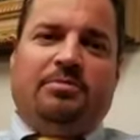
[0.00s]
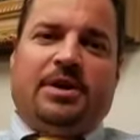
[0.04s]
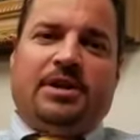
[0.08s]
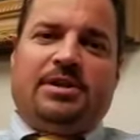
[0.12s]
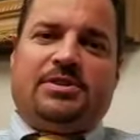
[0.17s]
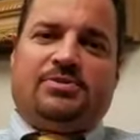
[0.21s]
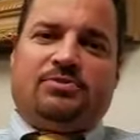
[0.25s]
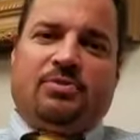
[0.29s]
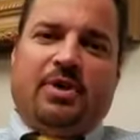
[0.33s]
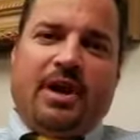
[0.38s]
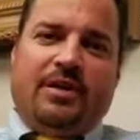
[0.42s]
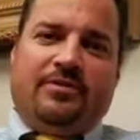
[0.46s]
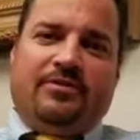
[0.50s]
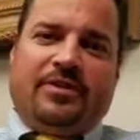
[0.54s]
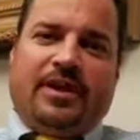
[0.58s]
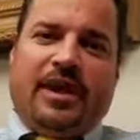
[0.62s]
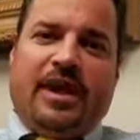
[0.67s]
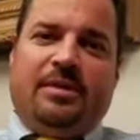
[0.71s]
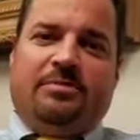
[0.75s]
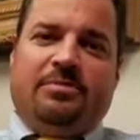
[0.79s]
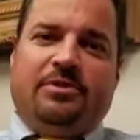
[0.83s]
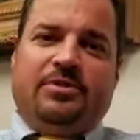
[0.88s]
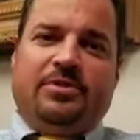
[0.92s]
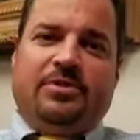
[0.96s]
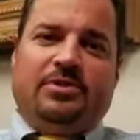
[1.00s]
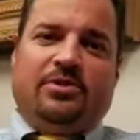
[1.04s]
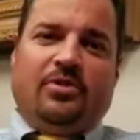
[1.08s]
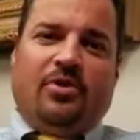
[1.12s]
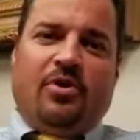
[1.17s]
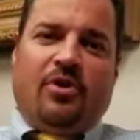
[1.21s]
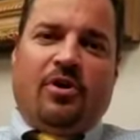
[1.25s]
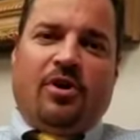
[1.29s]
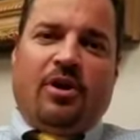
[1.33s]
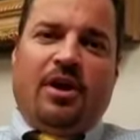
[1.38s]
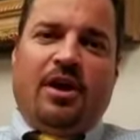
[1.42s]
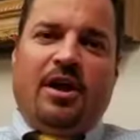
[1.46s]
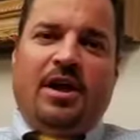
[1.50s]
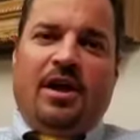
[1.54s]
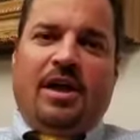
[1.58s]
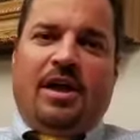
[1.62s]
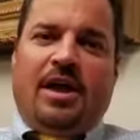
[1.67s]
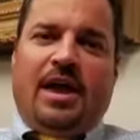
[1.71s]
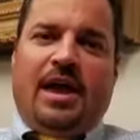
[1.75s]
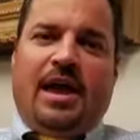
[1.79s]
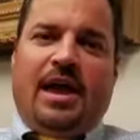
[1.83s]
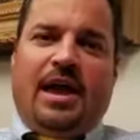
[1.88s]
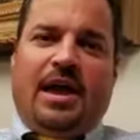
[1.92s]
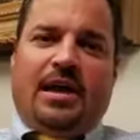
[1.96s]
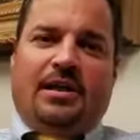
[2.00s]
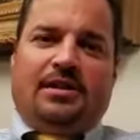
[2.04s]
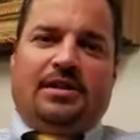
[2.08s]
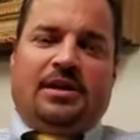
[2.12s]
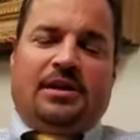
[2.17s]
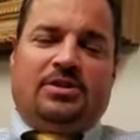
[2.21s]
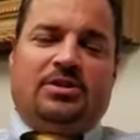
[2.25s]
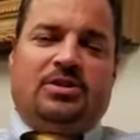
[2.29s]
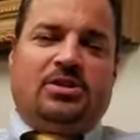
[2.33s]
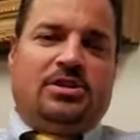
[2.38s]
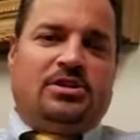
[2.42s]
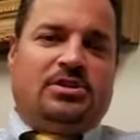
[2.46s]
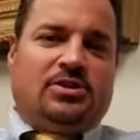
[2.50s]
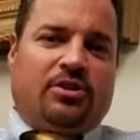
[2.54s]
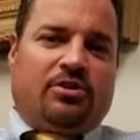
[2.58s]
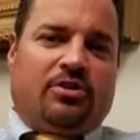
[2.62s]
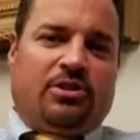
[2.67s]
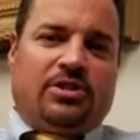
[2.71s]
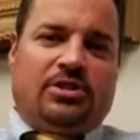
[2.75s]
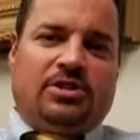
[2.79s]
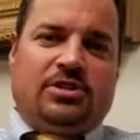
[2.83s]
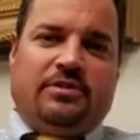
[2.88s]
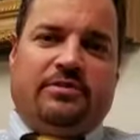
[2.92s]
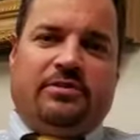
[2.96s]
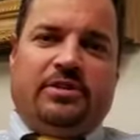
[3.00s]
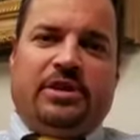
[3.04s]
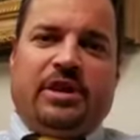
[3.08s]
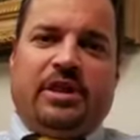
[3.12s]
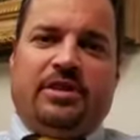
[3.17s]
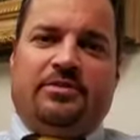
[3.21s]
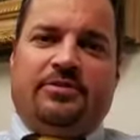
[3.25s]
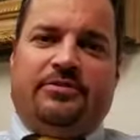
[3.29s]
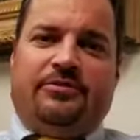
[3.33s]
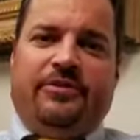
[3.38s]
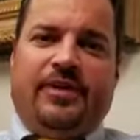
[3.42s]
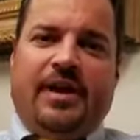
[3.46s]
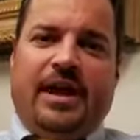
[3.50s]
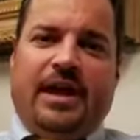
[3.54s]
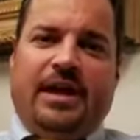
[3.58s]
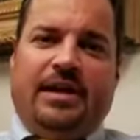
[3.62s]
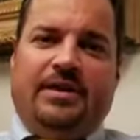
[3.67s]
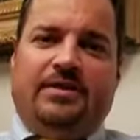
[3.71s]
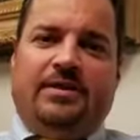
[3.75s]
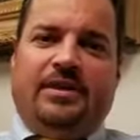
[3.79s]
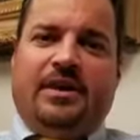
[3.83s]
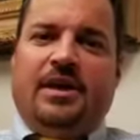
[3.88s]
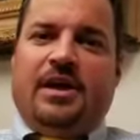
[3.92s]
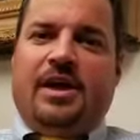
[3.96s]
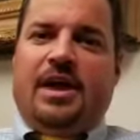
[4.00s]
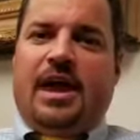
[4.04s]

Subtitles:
But his wife came to the door, and she's a Christian of another faith.